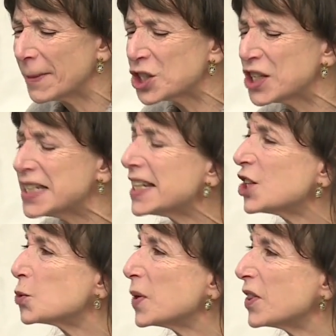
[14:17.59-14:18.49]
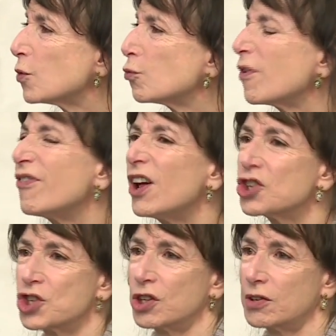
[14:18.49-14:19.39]
she deals with
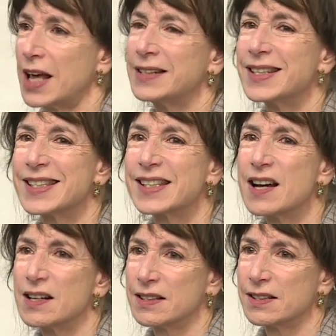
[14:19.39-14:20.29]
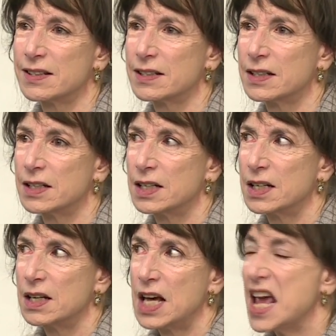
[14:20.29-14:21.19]
revulsion and disgust
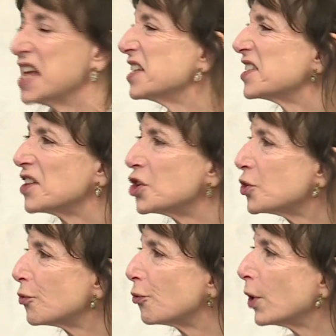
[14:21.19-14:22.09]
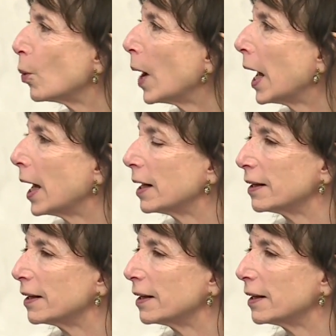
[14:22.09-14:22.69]
in such a free way